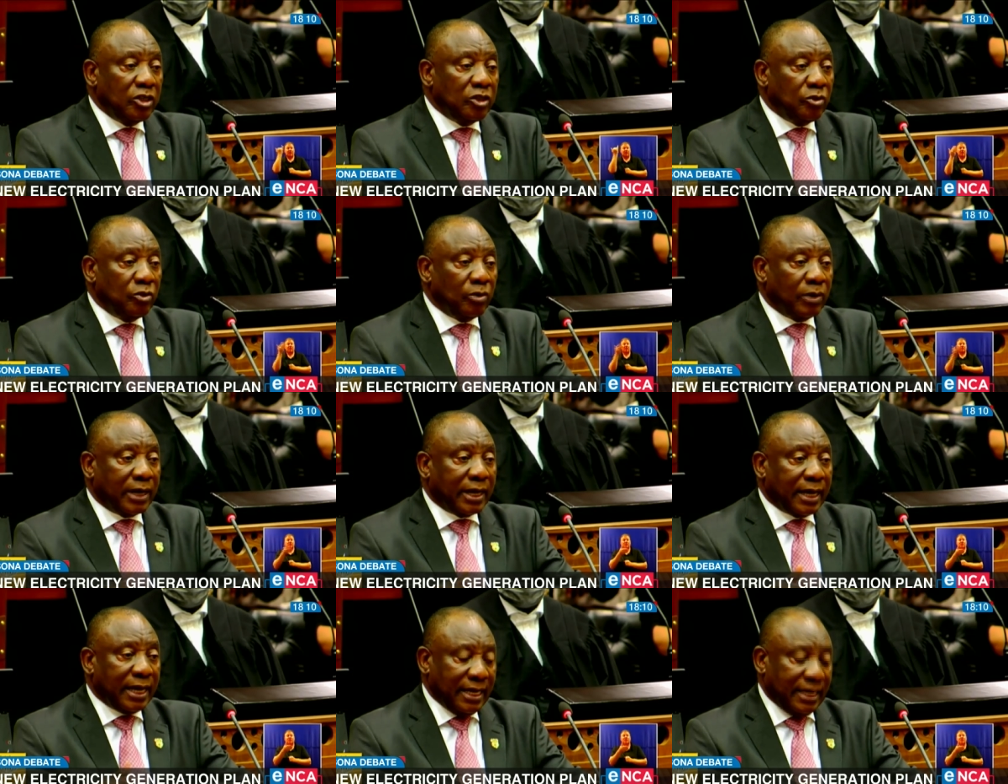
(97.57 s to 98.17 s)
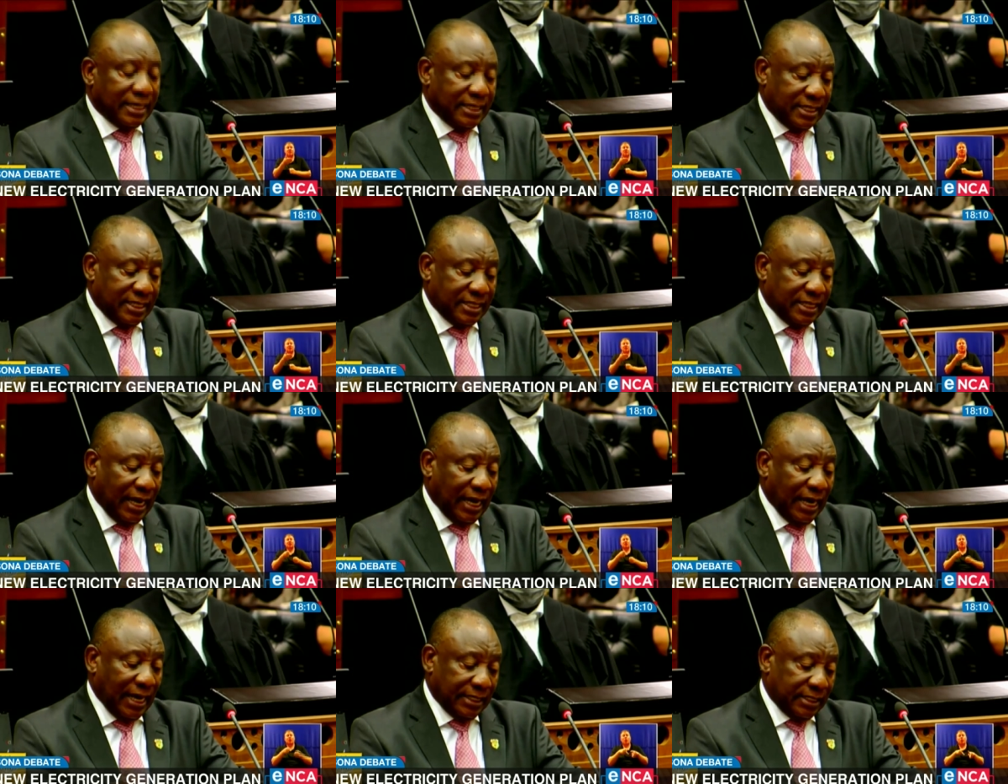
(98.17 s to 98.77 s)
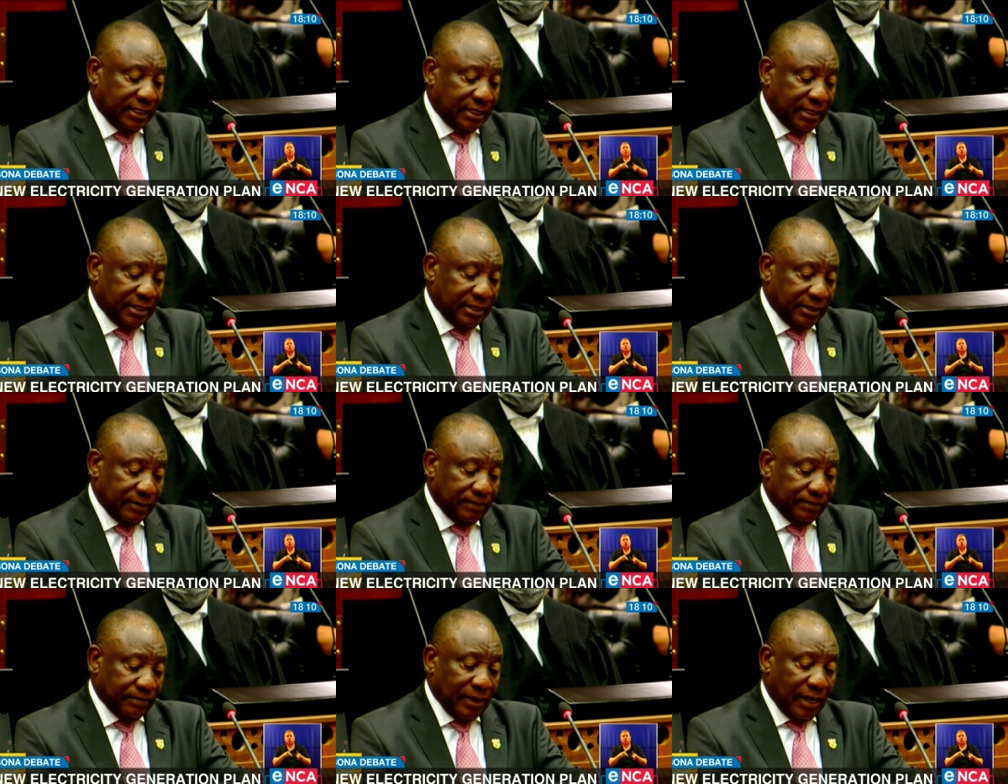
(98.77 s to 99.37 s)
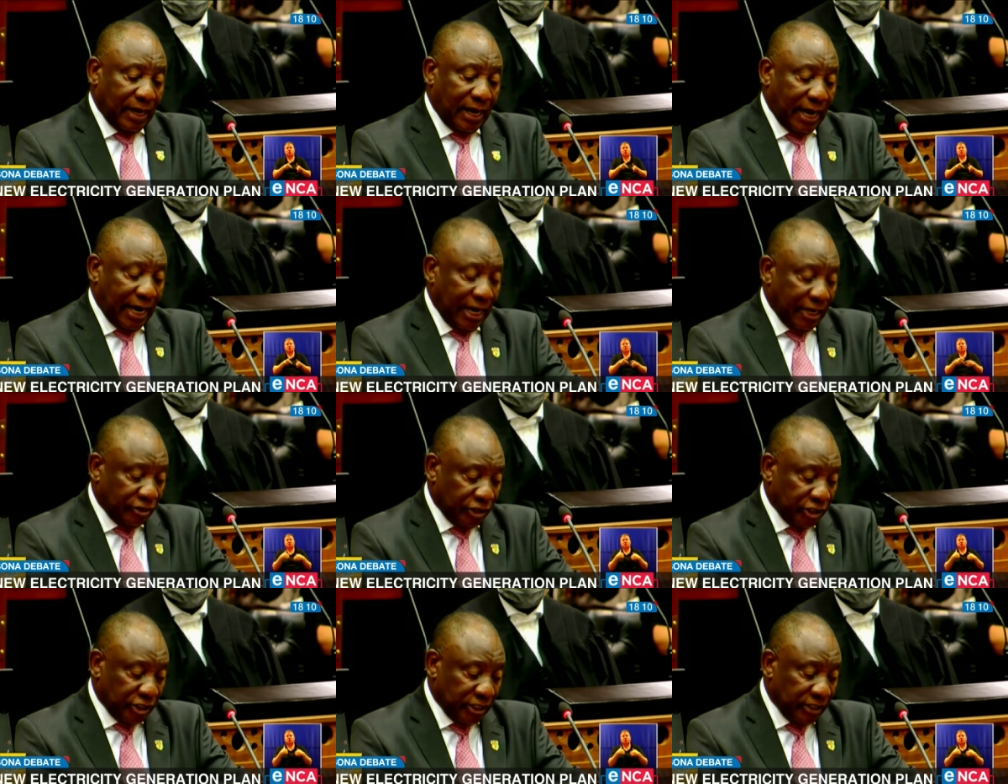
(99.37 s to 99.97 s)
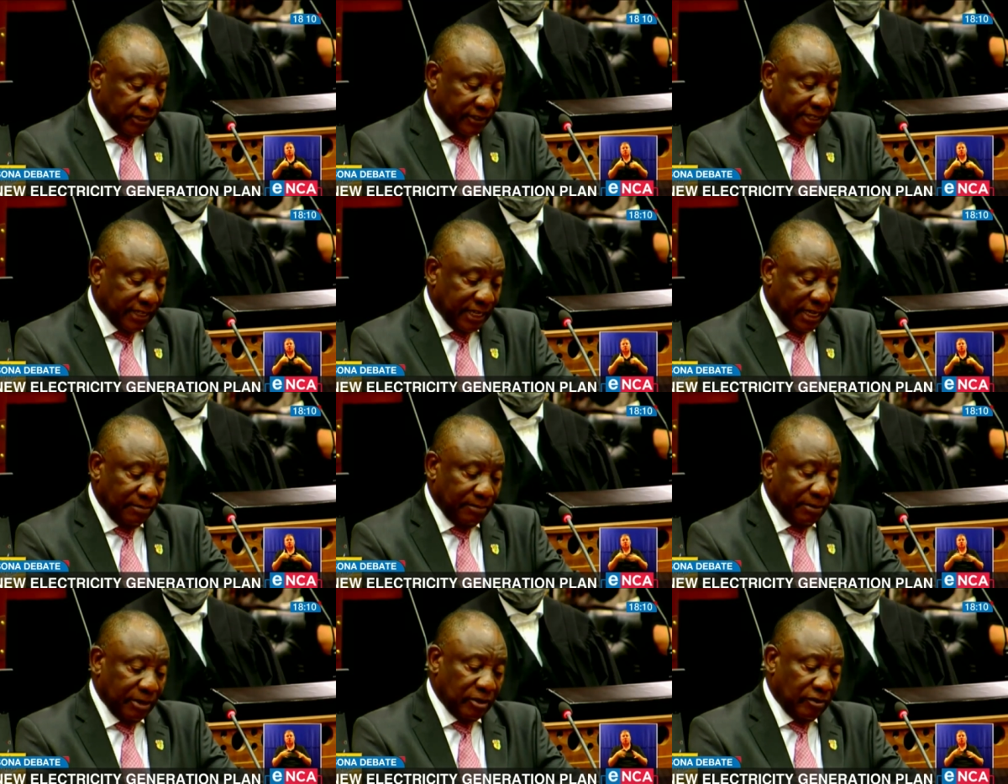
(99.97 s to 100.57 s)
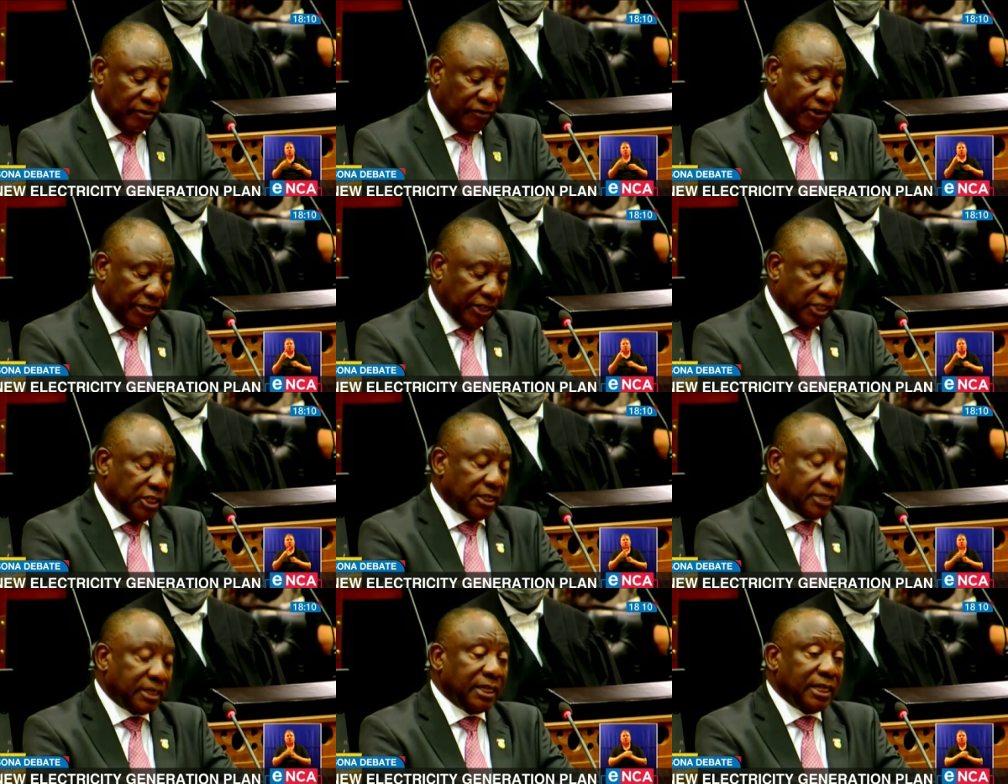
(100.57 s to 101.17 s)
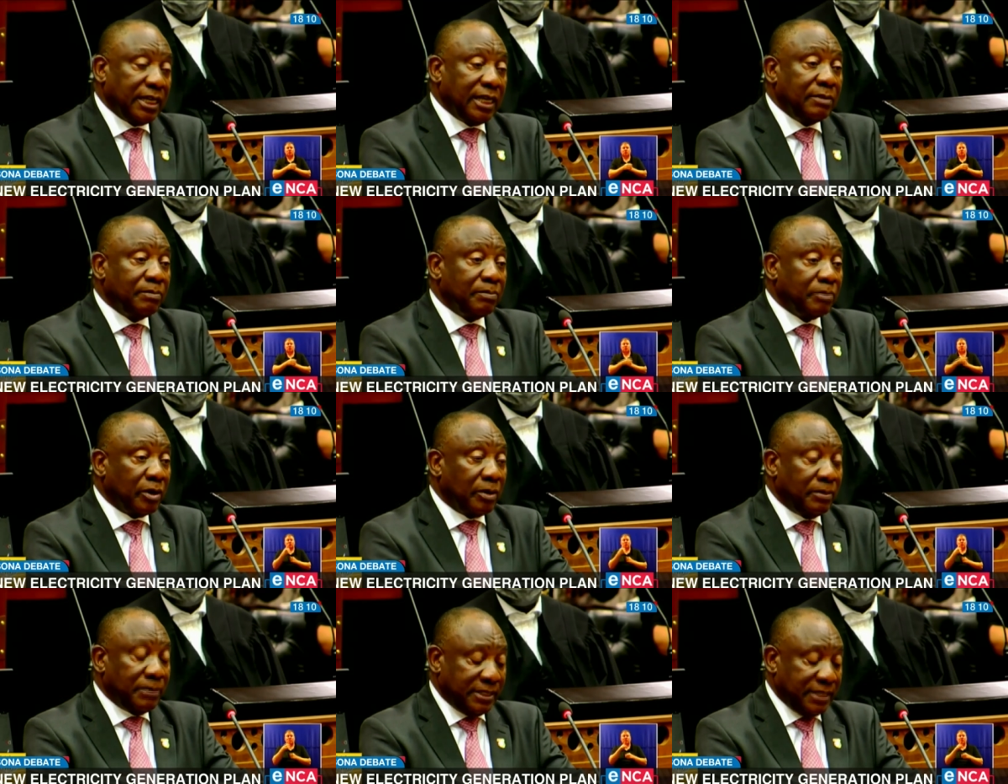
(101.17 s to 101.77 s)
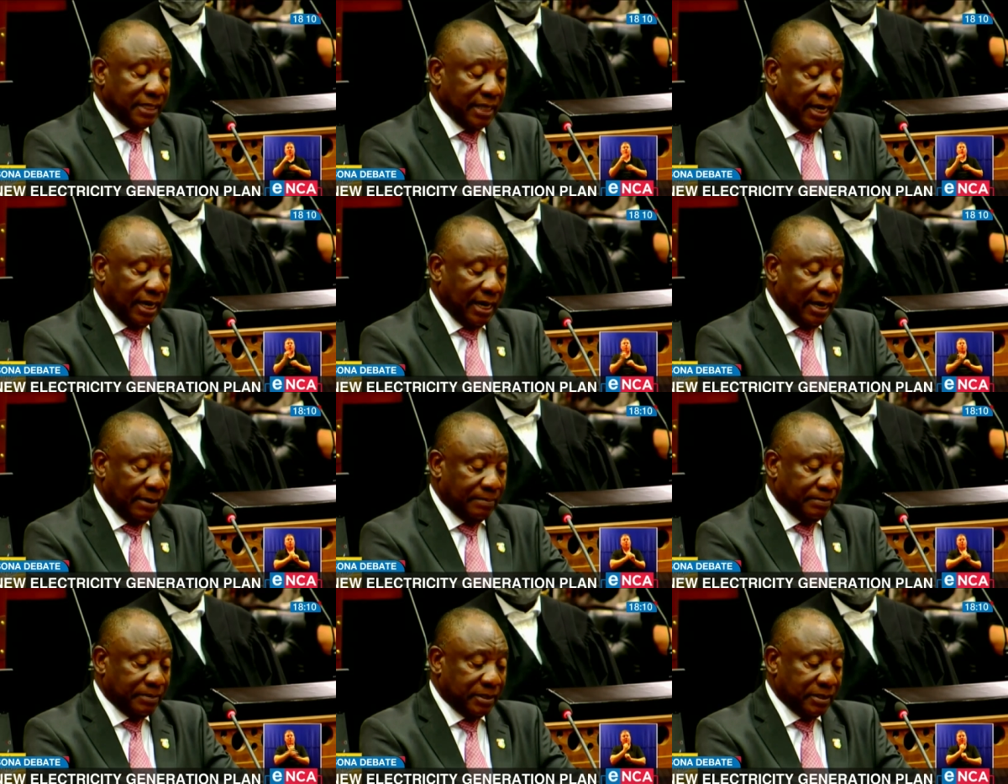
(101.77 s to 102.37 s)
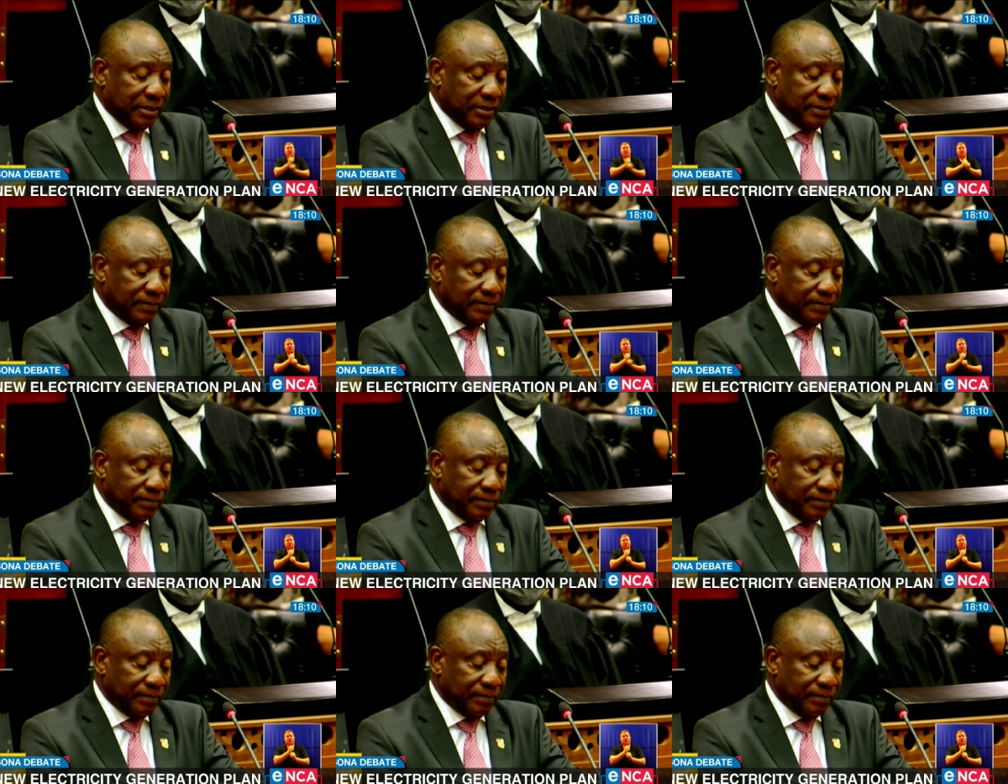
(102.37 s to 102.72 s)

to kickstart hydrogen cell manufacturing in promising hubs.